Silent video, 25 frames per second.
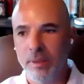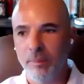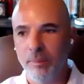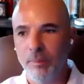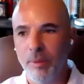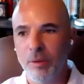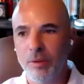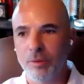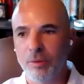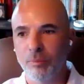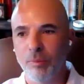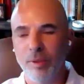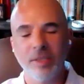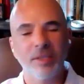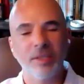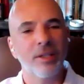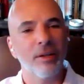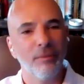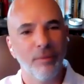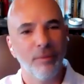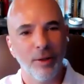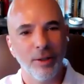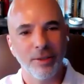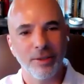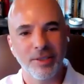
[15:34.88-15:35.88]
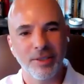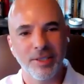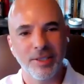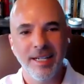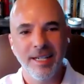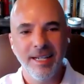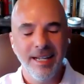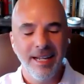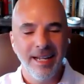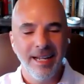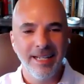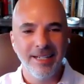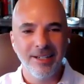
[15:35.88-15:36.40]
most risk averse,
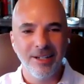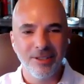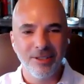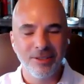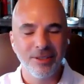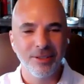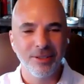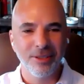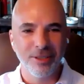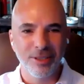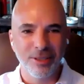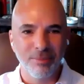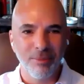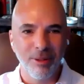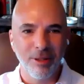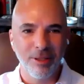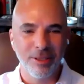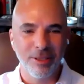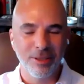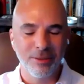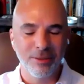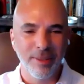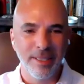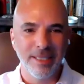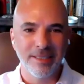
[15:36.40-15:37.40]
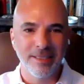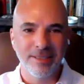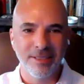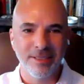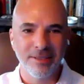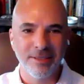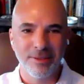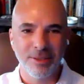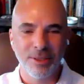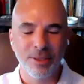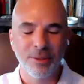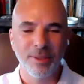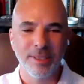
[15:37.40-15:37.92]
and also the smartest way
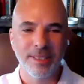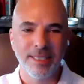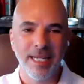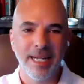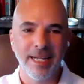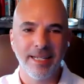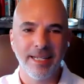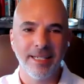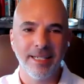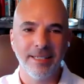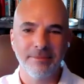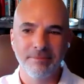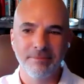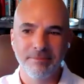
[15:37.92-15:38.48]
to attack it.